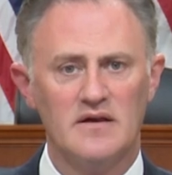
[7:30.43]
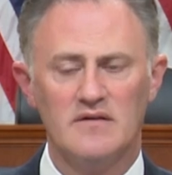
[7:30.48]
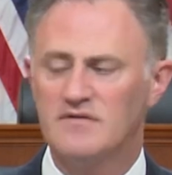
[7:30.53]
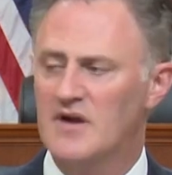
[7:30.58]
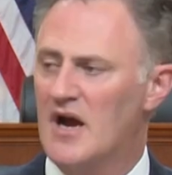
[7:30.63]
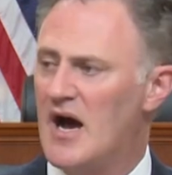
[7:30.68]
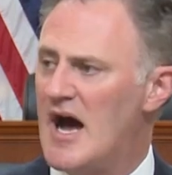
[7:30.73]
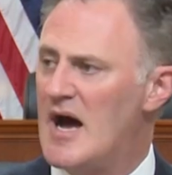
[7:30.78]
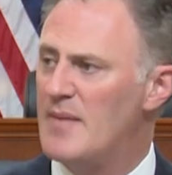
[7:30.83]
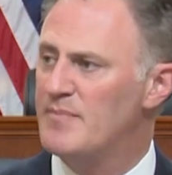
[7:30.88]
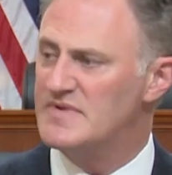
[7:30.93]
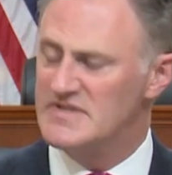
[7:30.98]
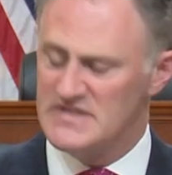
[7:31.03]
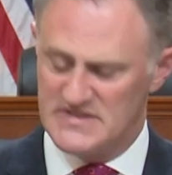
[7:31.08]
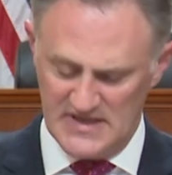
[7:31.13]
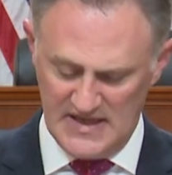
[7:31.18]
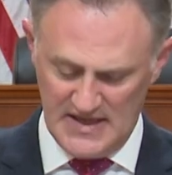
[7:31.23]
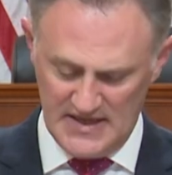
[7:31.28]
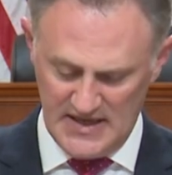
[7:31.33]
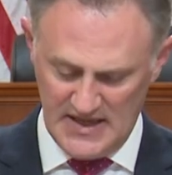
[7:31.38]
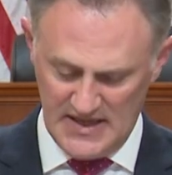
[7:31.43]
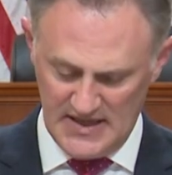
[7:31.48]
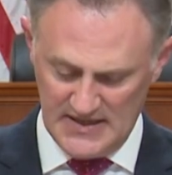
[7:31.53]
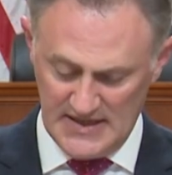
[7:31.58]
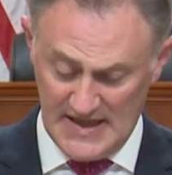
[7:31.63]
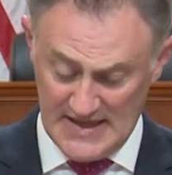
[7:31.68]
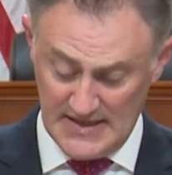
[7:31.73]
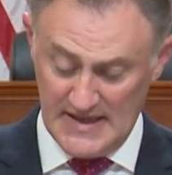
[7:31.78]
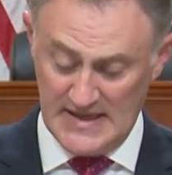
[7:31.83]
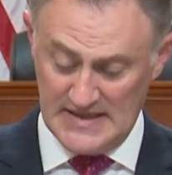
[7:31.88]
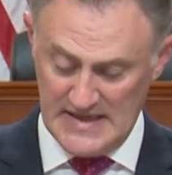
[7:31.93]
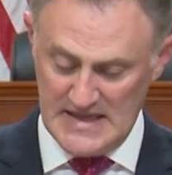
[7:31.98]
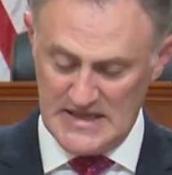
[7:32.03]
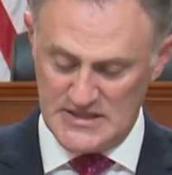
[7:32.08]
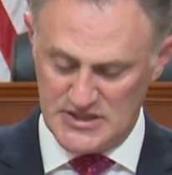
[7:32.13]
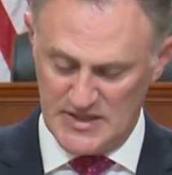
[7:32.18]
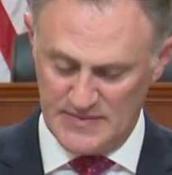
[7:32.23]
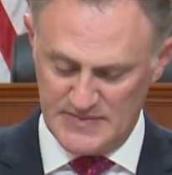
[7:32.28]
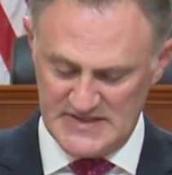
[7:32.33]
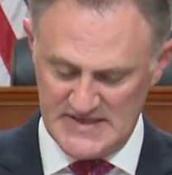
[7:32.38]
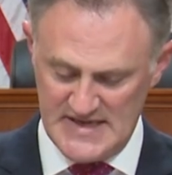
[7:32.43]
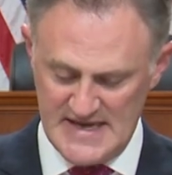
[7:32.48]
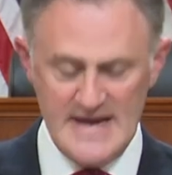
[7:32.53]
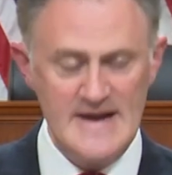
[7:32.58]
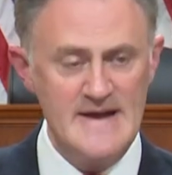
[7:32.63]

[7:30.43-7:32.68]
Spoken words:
of Copts in Egypt.